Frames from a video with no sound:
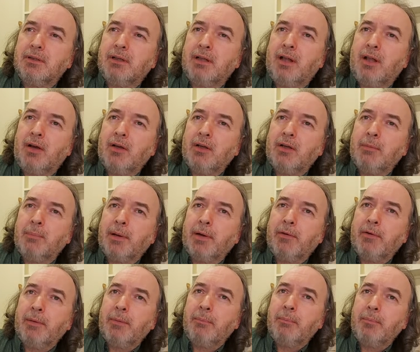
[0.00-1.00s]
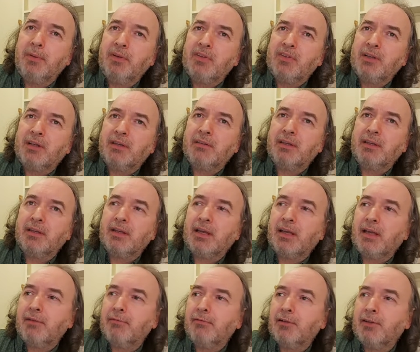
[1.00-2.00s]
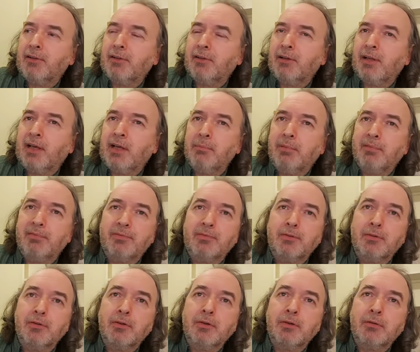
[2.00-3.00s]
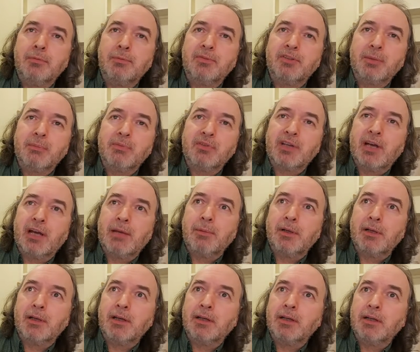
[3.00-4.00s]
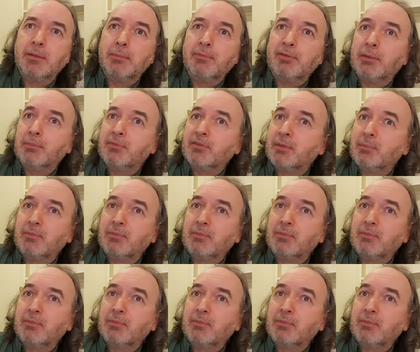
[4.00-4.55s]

a longer poem, which I think I have read online before, some time ago, perhaps